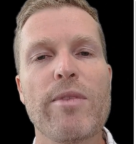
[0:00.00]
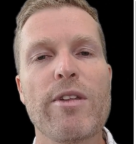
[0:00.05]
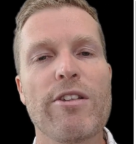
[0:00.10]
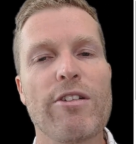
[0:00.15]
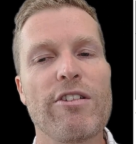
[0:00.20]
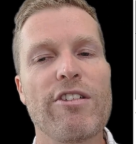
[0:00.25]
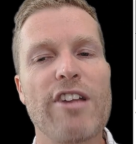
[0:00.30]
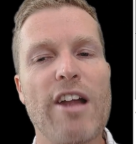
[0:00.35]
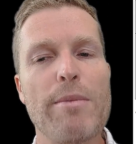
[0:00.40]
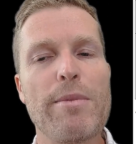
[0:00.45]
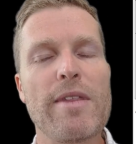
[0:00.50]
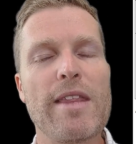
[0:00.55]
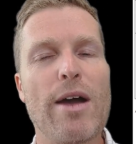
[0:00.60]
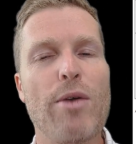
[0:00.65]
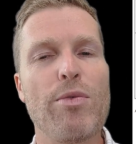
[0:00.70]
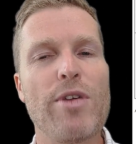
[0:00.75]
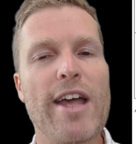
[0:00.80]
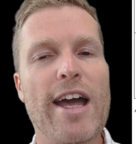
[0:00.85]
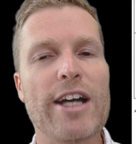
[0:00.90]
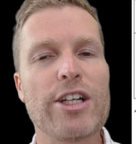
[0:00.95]
So it's something
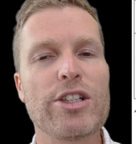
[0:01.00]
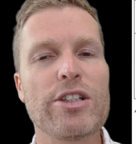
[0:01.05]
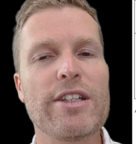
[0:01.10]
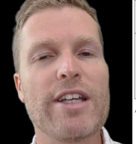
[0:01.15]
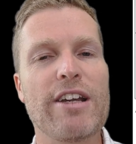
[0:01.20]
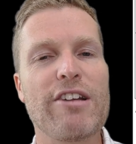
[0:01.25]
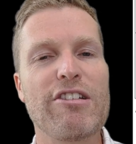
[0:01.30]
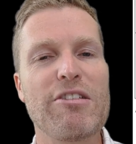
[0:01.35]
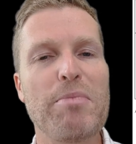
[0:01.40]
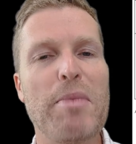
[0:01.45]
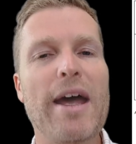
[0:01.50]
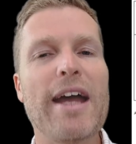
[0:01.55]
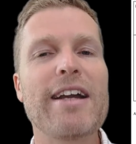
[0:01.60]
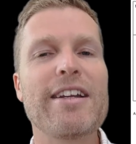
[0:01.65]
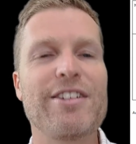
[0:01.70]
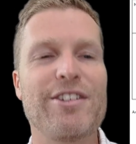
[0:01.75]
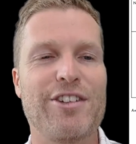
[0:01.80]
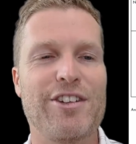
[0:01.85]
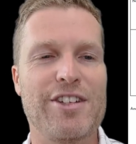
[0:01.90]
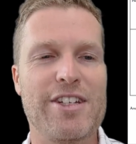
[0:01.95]
that we actually
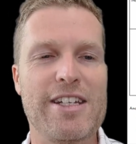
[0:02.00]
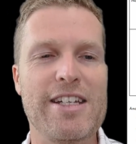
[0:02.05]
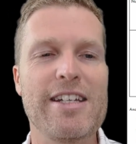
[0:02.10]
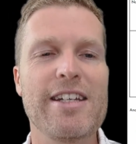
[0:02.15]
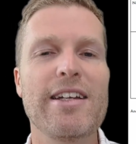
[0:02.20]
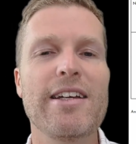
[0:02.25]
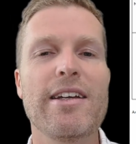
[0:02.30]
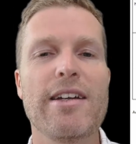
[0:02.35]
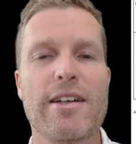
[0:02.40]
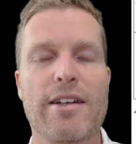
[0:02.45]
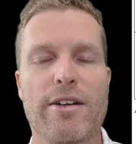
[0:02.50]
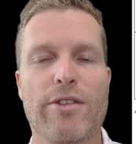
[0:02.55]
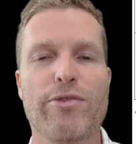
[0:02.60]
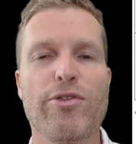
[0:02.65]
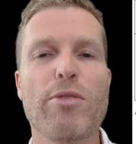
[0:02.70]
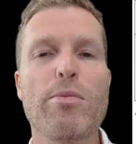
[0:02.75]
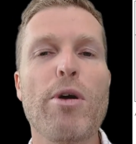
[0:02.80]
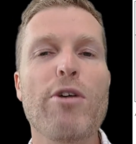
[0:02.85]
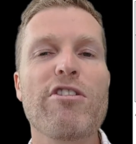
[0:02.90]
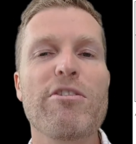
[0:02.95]
expect to see,
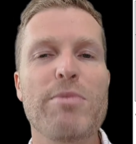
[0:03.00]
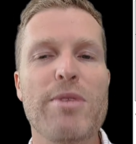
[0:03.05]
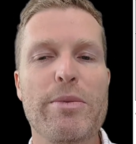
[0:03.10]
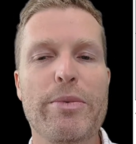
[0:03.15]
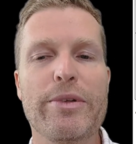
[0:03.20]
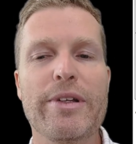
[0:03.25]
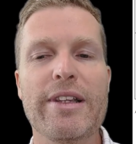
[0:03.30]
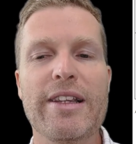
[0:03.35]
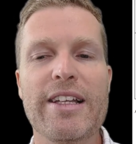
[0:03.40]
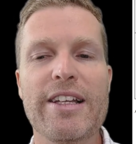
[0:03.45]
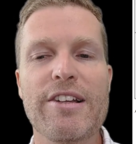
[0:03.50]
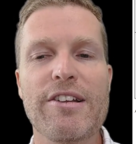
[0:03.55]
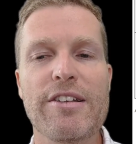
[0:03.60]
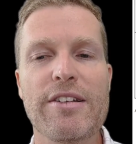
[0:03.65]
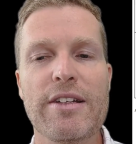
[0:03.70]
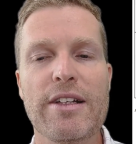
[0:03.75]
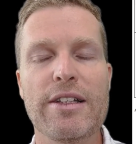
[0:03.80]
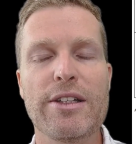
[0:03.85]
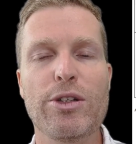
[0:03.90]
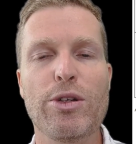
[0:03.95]
for most people at
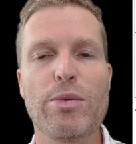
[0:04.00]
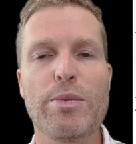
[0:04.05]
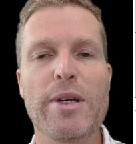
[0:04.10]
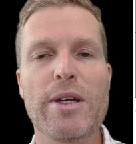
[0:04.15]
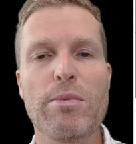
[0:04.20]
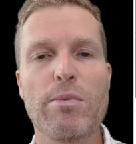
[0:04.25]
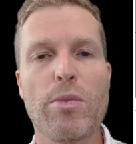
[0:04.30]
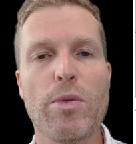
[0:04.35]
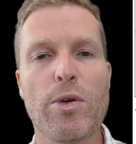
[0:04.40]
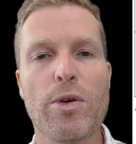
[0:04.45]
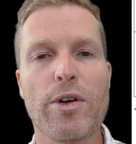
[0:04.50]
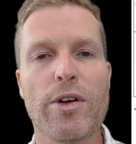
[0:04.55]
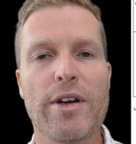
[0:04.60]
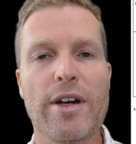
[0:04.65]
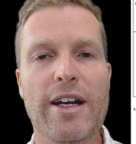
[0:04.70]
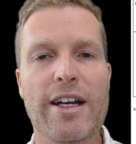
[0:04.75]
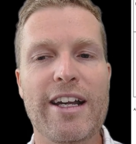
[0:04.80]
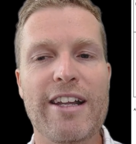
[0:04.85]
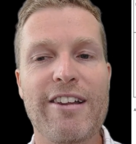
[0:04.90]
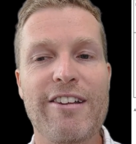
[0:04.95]
least, a little bit more
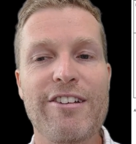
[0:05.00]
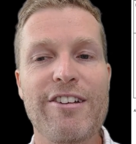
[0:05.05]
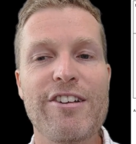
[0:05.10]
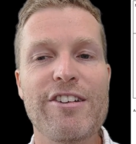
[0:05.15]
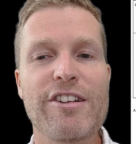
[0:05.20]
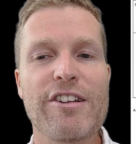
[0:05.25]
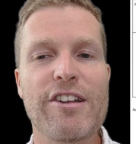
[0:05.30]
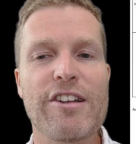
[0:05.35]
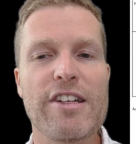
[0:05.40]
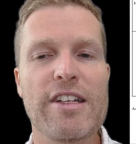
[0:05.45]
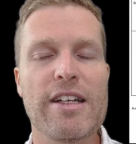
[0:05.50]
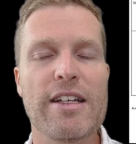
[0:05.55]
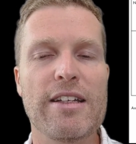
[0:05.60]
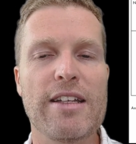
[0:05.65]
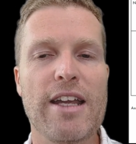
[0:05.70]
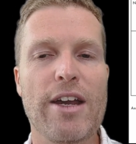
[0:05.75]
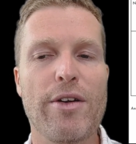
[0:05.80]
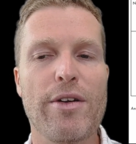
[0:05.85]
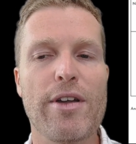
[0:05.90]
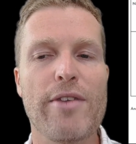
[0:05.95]
consistency in
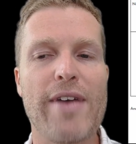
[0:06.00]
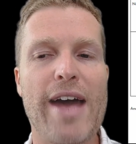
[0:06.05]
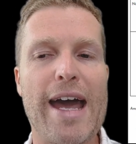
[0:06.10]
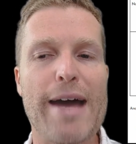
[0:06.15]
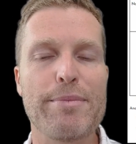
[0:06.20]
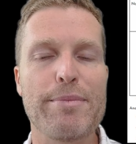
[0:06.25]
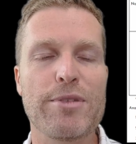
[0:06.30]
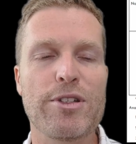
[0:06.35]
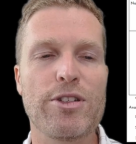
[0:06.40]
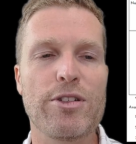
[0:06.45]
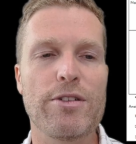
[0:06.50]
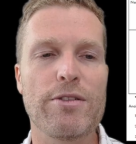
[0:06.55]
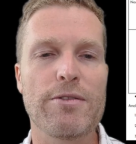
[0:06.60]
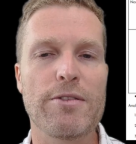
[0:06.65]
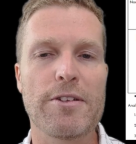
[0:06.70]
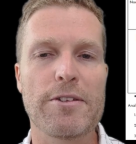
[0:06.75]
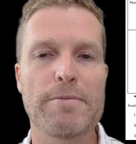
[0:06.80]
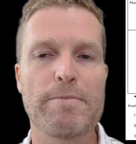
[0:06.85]
the area of aptitudes.